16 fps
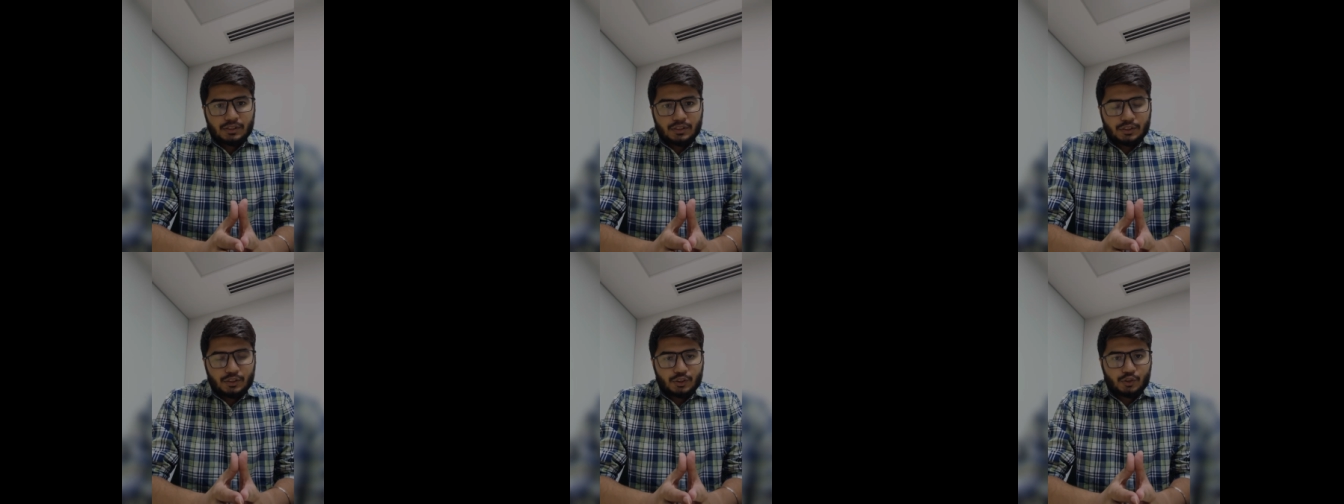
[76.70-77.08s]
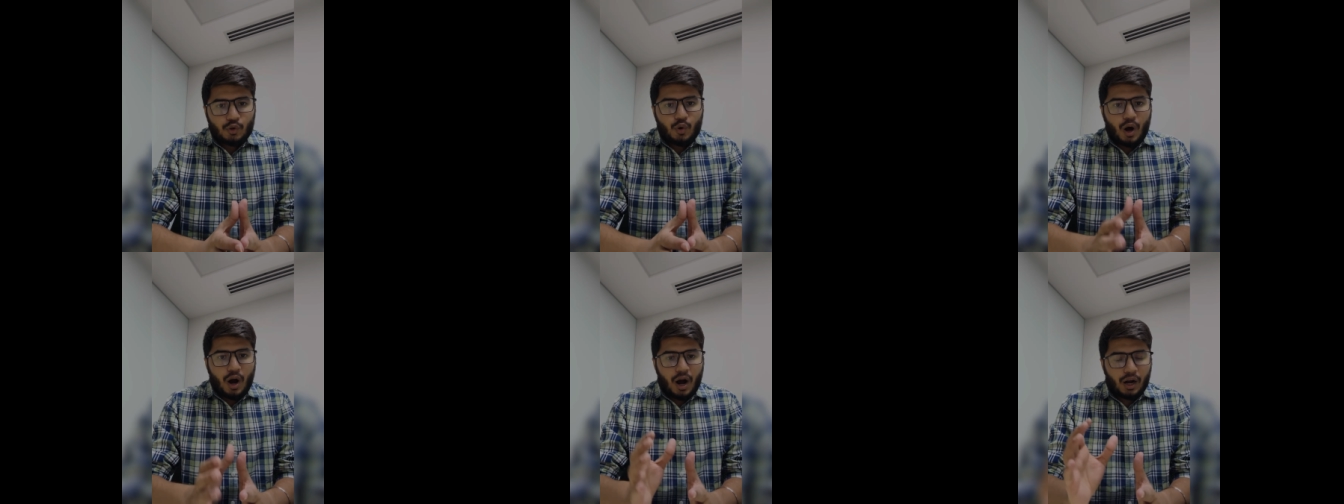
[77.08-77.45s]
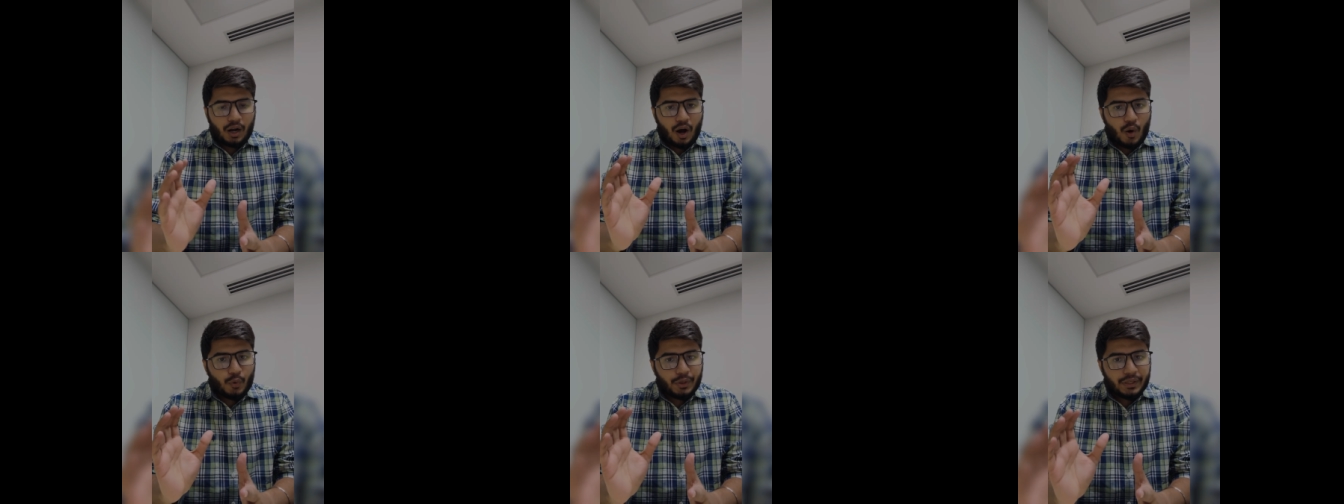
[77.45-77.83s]
So,
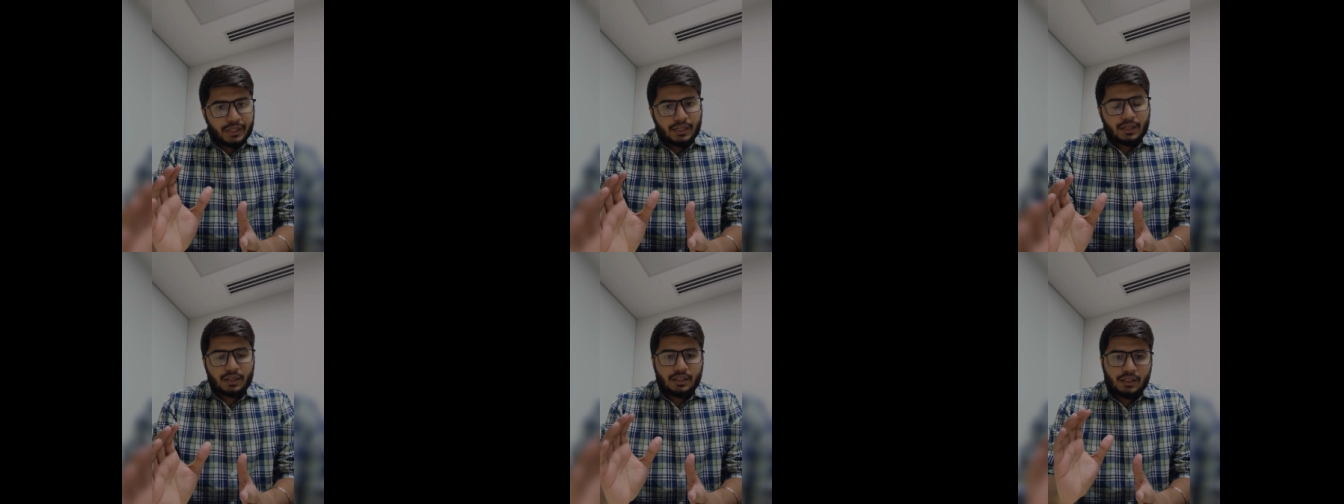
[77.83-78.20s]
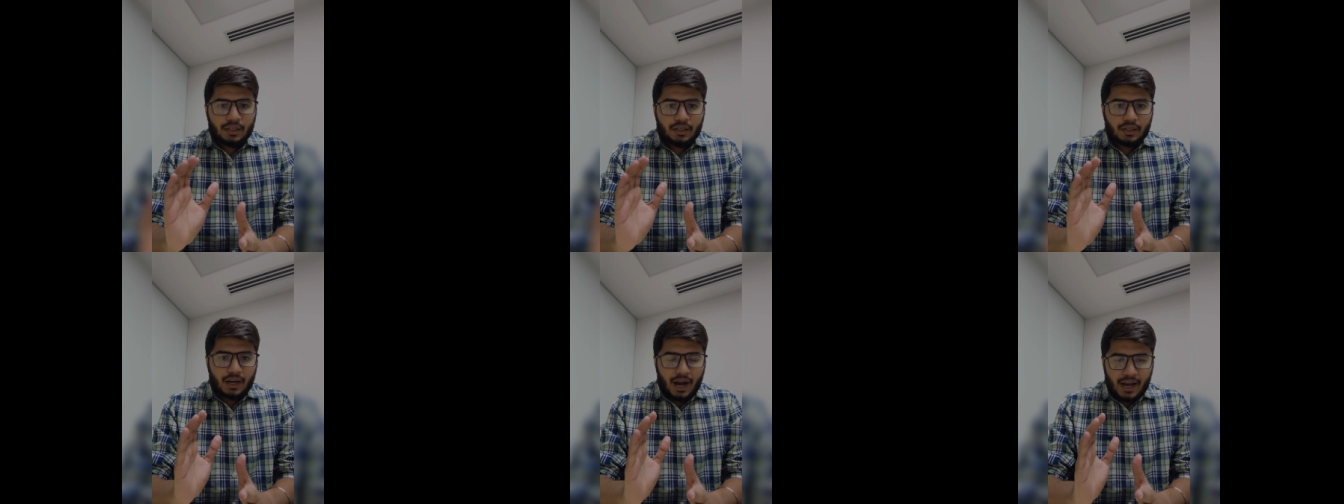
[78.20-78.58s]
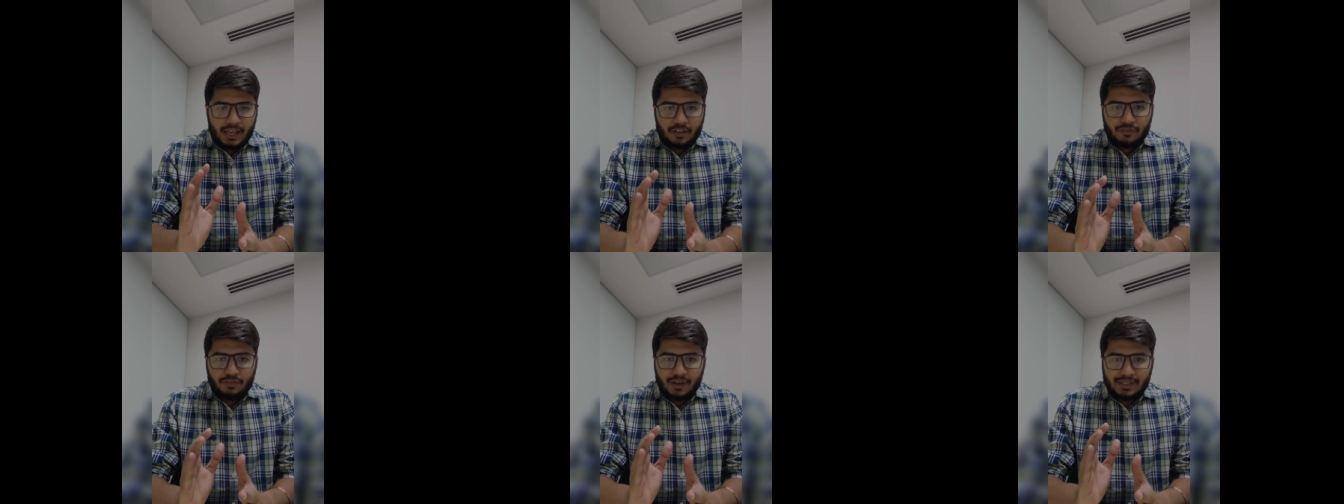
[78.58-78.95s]
accounting under
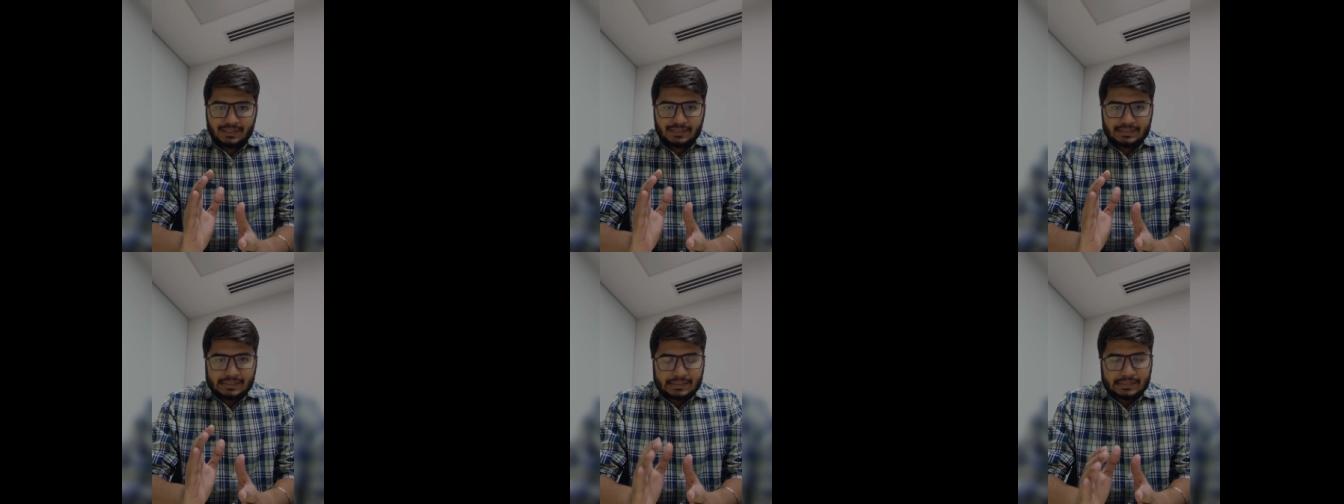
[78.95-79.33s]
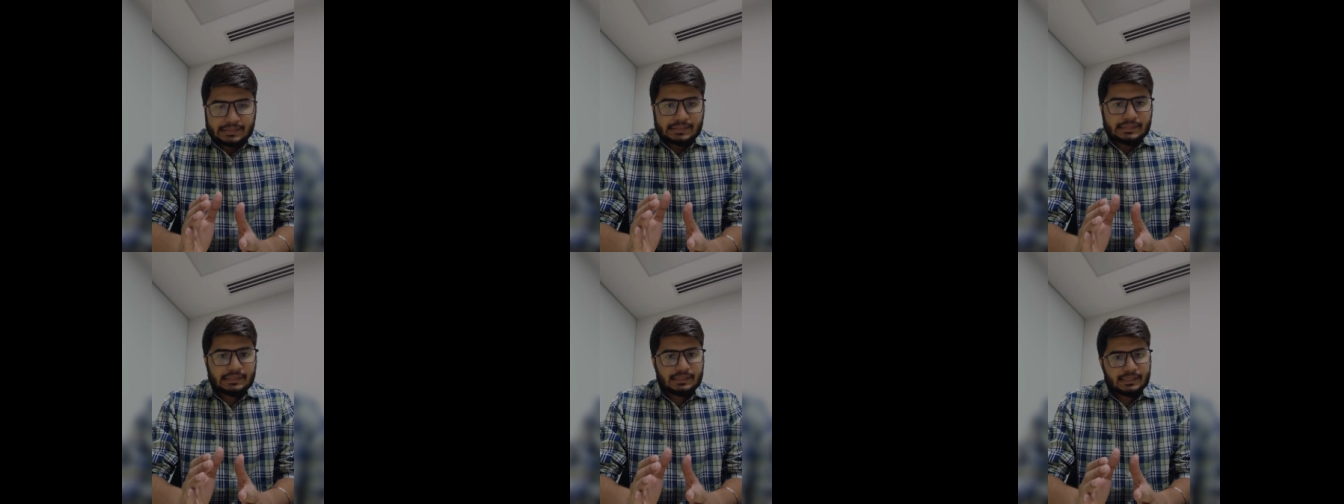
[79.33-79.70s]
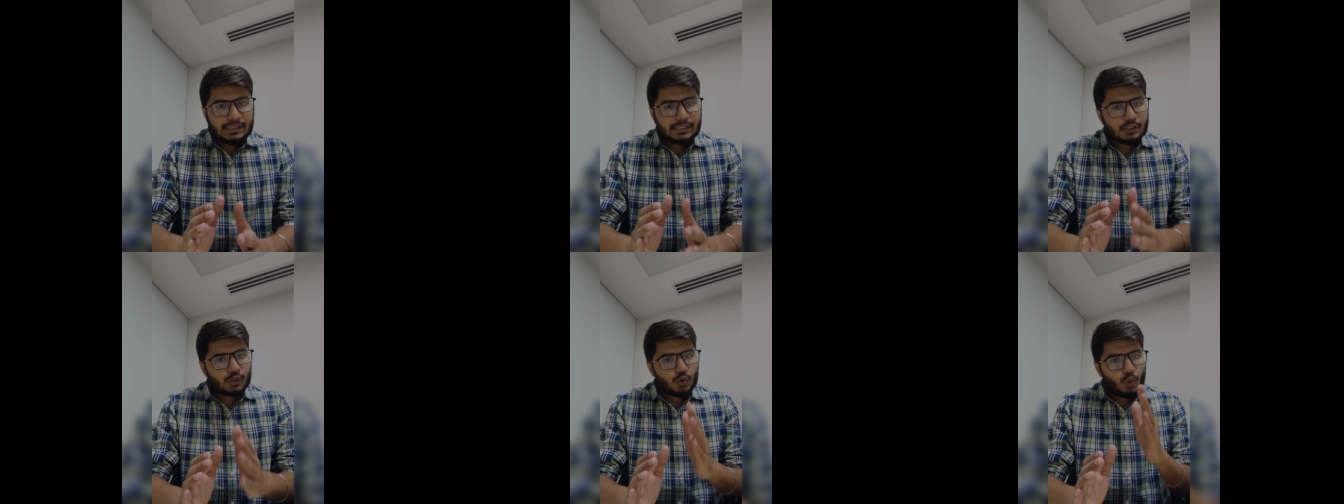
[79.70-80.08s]
IFRS 16 is